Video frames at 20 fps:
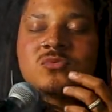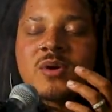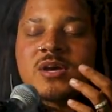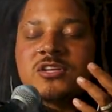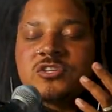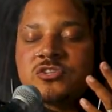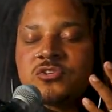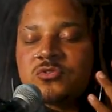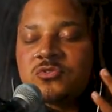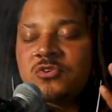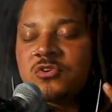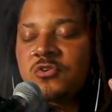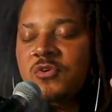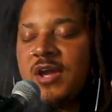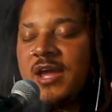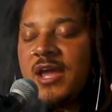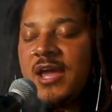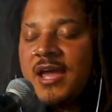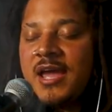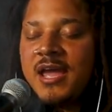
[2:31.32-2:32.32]
what you
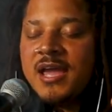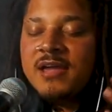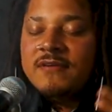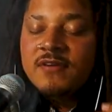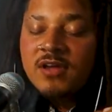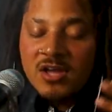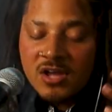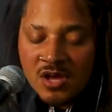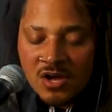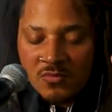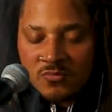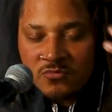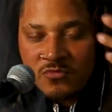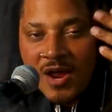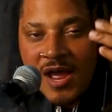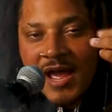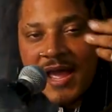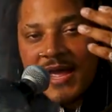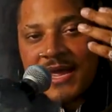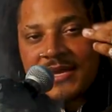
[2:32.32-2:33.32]
crave. Come
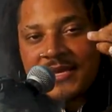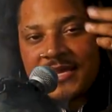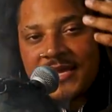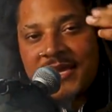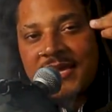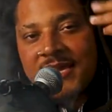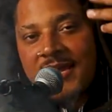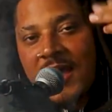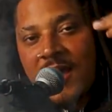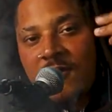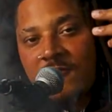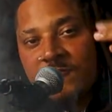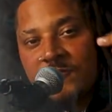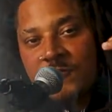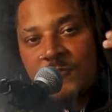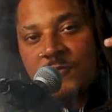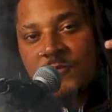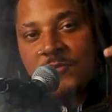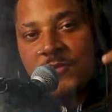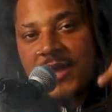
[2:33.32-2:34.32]
ride the
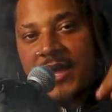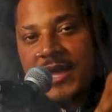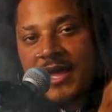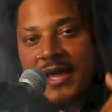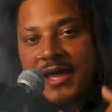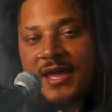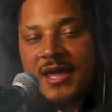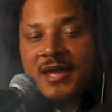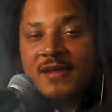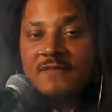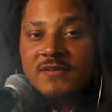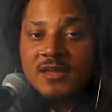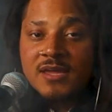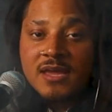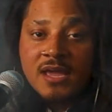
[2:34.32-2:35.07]
alpha wave.